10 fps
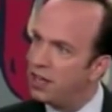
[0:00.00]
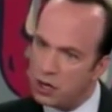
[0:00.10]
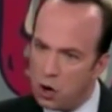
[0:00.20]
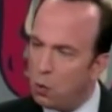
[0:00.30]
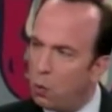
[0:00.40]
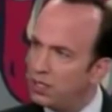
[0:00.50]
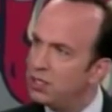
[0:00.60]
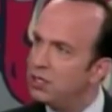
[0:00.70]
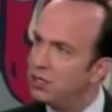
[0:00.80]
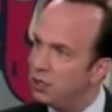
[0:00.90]
They know
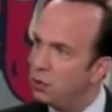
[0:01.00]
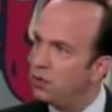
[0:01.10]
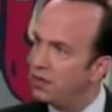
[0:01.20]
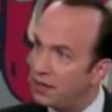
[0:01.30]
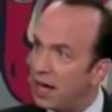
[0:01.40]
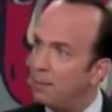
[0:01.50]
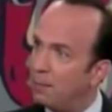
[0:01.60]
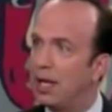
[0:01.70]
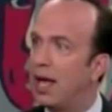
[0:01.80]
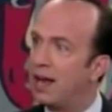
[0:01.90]
what to do, they've got
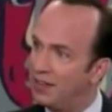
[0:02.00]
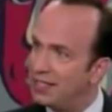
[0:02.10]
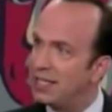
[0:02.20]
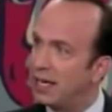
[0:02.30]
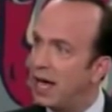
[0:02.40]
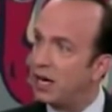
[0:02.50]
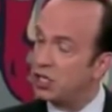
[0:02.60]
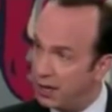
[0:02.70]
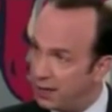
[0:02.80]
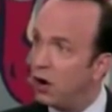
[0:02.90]
a plan, and they take action.